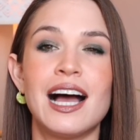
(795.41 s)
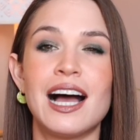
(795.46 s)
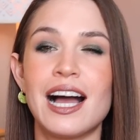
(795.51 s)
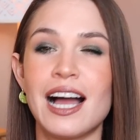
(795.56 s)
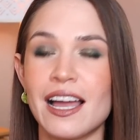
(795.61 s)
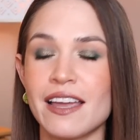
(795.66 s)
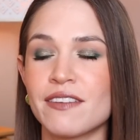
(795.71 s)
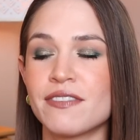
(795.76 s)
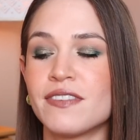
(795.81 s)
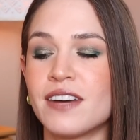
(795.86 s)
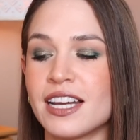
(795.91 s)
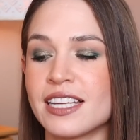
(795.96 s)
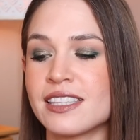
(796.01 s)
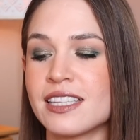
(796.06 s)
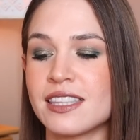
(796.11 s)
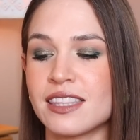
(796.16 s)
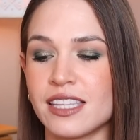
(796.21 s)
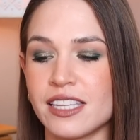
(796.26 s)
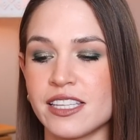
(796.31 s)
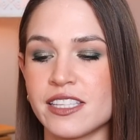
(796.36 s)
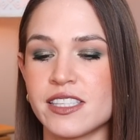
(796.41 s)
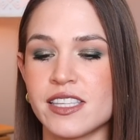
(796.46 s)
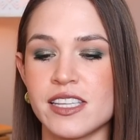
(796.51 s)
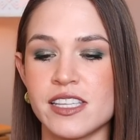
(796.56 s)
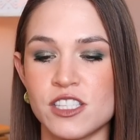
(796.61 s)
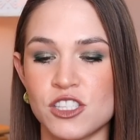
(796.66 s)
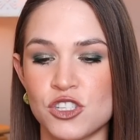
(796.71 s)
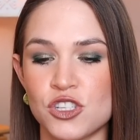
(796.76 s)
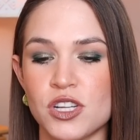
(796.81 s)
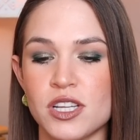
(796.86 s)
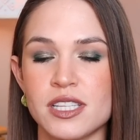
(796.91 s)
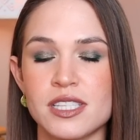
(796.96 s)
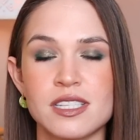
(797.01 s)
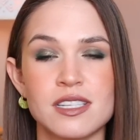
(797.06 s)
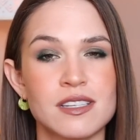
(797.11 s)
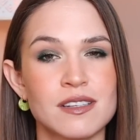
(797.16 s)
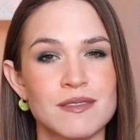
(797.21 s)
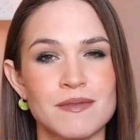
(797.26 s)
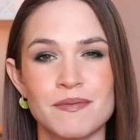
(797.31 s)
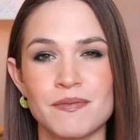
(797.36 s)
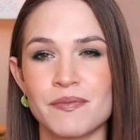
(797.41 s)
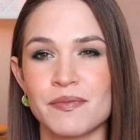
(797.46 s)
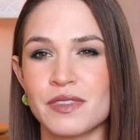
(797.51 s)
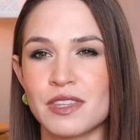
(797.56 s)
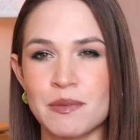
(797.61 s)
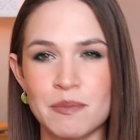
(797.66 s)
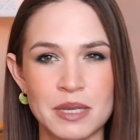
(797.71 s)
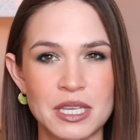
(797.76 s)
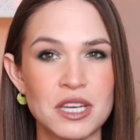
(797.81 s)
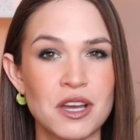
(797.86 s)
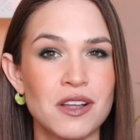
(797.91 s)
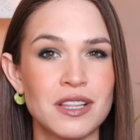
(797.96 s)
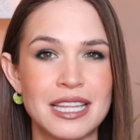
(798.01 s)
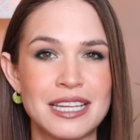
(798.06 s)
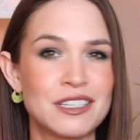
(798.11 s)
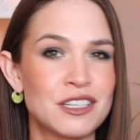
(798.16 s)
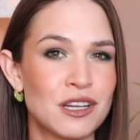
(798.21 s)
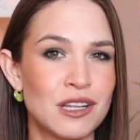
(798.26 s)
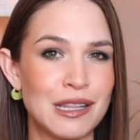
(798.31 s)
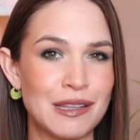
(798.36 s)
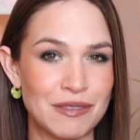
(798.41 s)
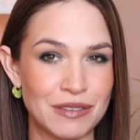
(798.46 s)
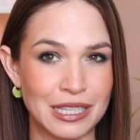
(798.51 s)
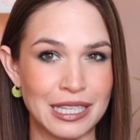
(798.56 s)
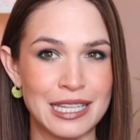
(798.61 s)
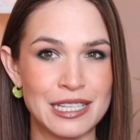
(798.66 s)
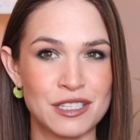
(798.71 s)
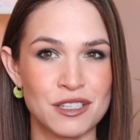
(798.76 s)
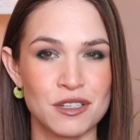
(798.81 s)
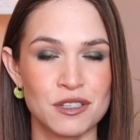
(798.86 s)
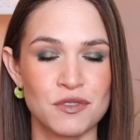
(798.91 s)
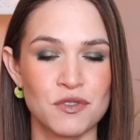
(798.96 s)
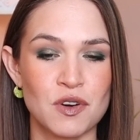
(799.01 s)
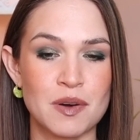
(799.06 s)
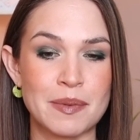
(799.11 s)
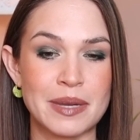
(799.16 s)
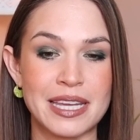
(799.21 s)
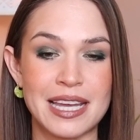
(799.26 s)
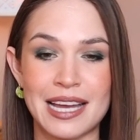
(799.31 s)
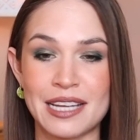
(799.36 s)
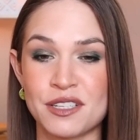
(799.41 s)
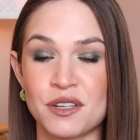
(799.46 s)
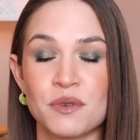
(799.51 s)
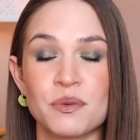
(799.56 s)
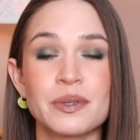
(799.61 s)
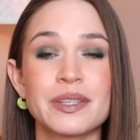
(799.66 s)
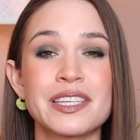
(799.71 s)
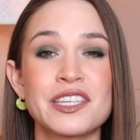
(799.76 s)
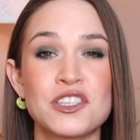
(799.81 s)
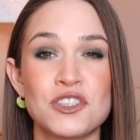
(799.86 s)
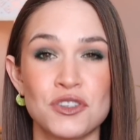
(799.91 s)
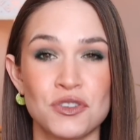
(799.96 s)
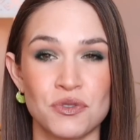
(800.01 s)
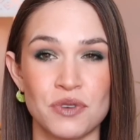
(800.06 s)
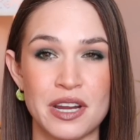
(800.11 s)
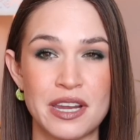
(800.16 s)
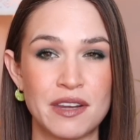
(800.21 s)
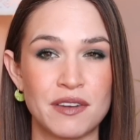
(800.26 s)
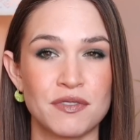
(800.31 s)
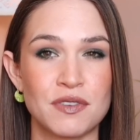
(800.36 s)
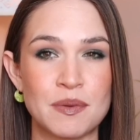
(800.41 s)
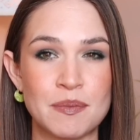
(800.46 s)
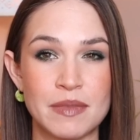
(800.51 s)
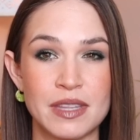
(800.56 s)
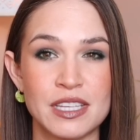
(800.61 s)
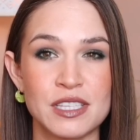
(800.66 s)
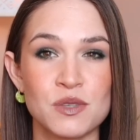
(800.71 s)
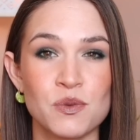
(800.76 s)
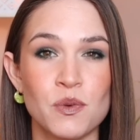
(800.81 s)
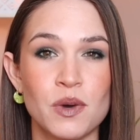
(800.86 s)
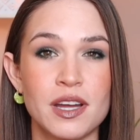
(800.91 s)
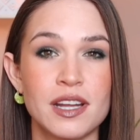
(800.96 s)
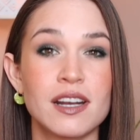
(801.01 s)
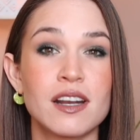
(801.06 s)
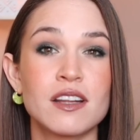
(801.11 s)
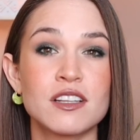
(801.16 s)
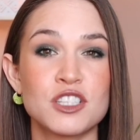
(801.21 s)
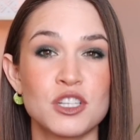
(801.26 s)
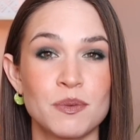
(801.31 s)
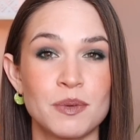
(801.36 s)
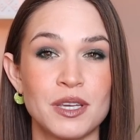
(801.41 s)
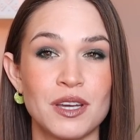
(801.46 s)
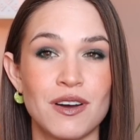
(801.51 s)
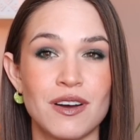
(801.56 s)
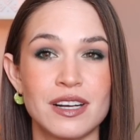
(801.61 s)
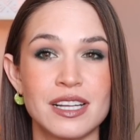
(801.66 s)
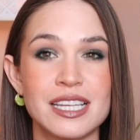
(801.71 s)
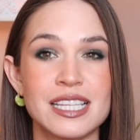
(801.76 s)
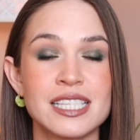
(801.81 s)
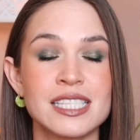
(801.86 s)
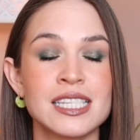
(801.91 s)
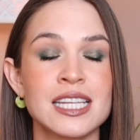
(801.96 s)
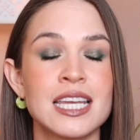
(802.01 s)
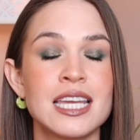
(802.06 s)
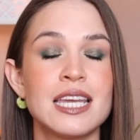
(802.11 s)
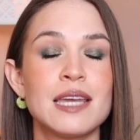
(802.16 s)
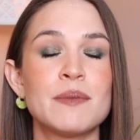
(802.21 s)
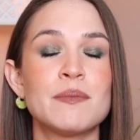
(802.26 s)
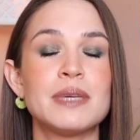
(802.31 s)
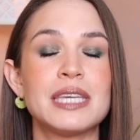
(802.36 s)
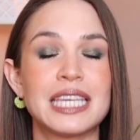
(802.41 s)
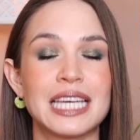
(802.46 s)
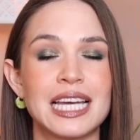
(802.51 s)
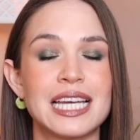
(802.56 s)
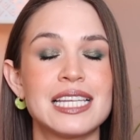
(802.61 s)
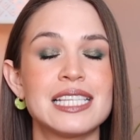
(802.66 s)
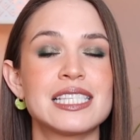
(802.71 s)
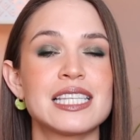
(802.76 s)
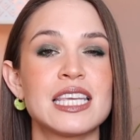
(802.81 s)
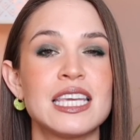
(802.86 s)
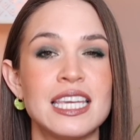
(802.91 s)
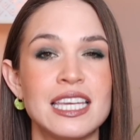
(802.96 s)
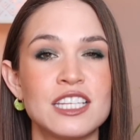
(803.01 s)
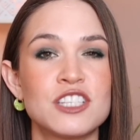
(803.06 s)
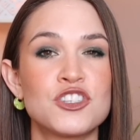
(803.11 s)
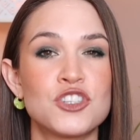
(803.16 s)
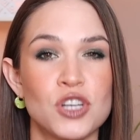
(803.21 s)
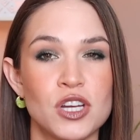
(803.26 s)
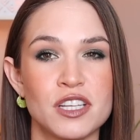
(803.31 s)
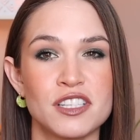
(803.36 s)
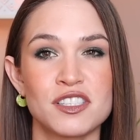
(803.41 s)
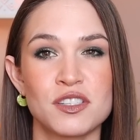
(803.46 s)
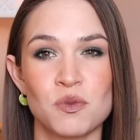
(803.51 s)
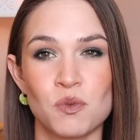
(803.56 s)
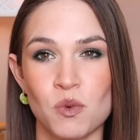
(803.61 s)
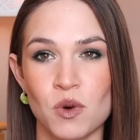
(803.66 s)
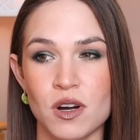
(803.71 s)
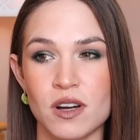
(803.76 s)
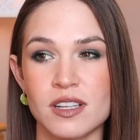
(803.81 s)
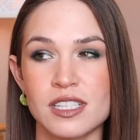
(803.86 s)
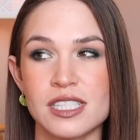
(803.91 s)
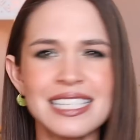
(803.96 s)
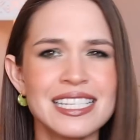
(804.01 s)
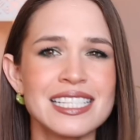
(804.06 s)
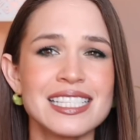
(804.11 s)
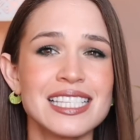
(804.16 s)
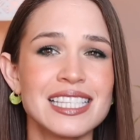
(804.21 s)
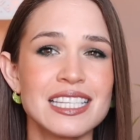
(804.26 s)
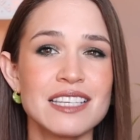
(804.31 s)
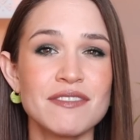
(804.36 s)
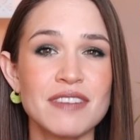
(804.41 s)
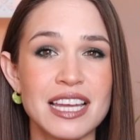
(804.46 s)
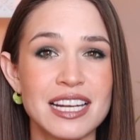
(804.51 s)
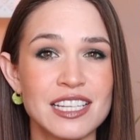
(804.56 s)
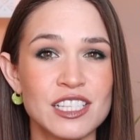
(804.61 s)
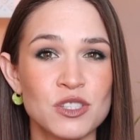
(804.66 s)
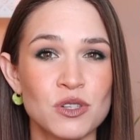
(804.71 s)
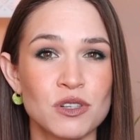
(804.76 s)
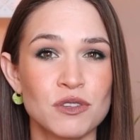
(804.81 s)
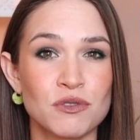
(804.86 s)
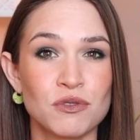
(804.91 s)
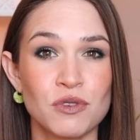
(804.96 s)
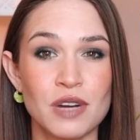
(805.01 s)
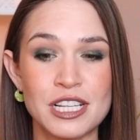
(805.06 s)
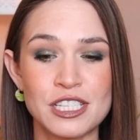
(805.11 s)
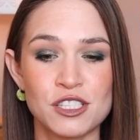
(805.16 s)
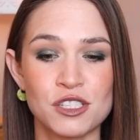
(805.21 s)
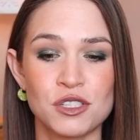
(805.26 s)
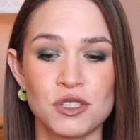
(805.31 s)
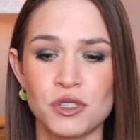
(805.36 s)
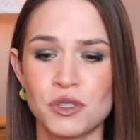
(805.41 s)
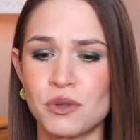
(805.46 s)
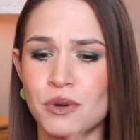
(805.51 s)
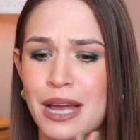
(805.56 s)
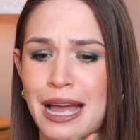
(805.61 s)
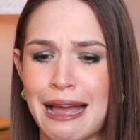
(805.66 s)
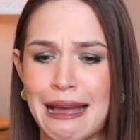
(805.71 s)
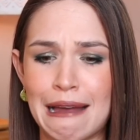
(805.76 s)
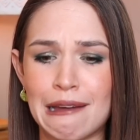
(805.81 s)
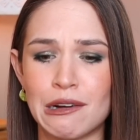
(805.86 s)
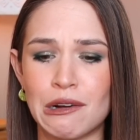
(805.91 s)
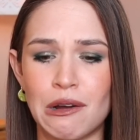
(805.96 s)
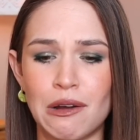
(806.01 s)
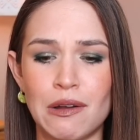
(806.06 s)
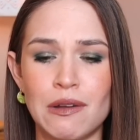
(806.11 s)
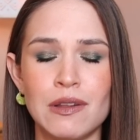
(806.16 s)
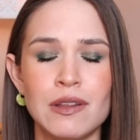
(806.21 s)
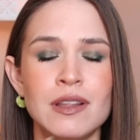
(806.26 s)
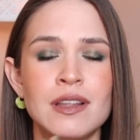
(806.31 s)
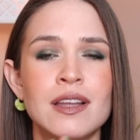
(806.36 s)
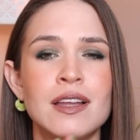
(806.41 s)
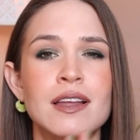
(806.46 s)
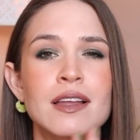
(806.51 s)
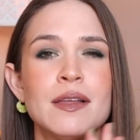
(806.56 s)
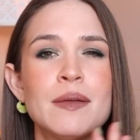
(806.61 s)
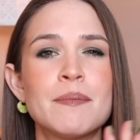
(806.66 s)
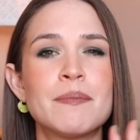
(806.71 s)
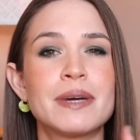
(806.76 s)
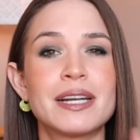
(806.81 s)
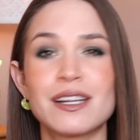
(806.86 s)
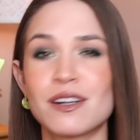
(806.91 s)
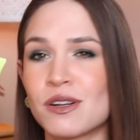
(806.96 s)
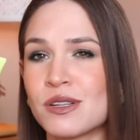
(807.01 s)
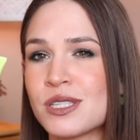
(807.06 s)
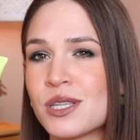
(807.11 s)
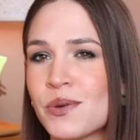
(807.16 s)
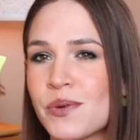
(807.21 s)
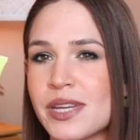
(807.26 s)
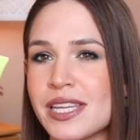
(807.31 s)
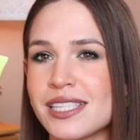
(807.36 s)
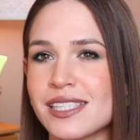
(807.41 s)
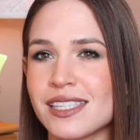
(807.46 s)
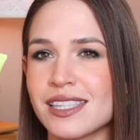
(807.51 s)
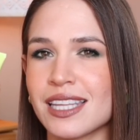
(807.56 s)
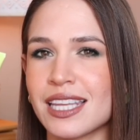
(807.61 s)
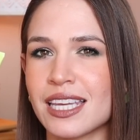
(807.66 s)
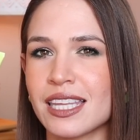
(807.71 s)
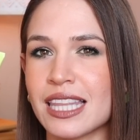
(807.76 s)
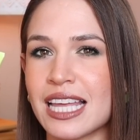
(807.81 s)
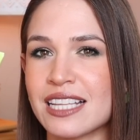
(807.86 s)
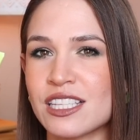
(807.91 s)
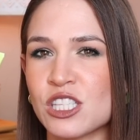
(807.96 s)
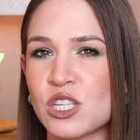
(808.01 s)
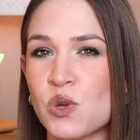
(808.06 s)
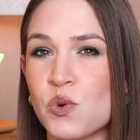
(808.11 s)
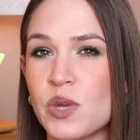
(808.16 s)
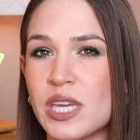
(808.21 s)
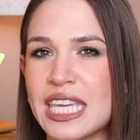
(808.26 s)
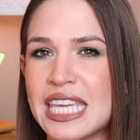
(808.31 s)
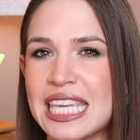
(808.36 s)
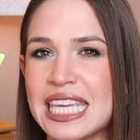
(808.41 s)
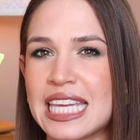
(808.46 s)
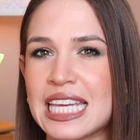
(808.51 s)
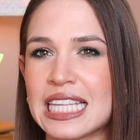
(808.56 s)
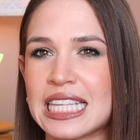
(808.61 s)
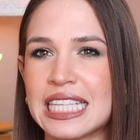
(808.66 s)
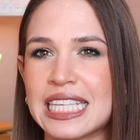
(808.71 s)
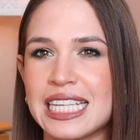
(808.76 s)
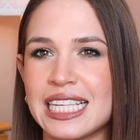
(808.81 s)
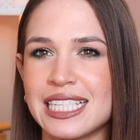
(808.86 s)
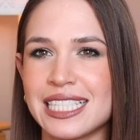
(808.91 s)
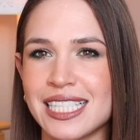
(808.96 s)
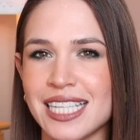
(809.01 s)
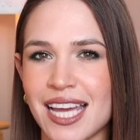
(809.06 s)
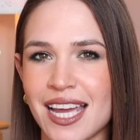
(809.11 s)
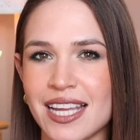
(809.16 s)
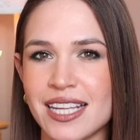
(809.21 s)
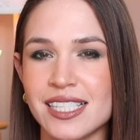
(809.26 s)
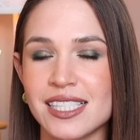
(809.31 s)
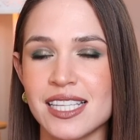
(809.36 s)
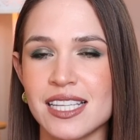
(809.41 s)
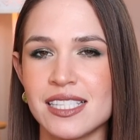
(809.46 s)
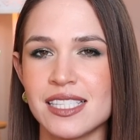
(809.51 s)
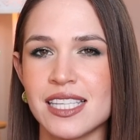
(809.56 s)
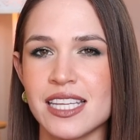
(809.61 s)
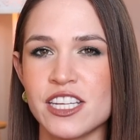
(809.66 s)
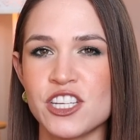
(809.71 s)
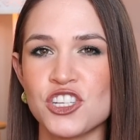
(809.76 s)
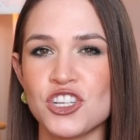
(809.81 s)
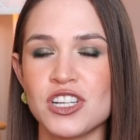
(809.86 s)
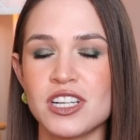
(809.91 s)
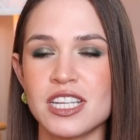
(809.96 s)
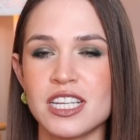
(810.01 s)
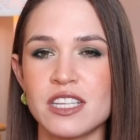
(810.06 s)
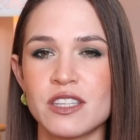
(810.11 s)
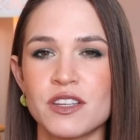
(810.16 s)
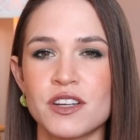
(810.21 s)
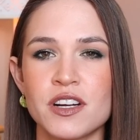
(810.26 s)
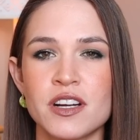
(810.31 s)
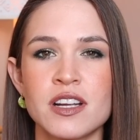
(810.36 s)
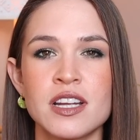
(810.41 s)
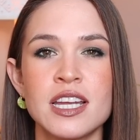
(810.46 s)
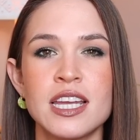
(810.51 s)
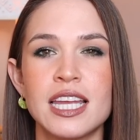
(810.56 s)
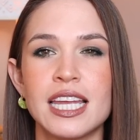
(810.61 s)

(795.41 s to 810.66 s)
I find that this is just the be all end all of cleansers for me. I don't really stray from this one, to be honest, because it just works. It doesn't leave any sort of residue at all but it also isn't like that squeaky clean tight sensation either.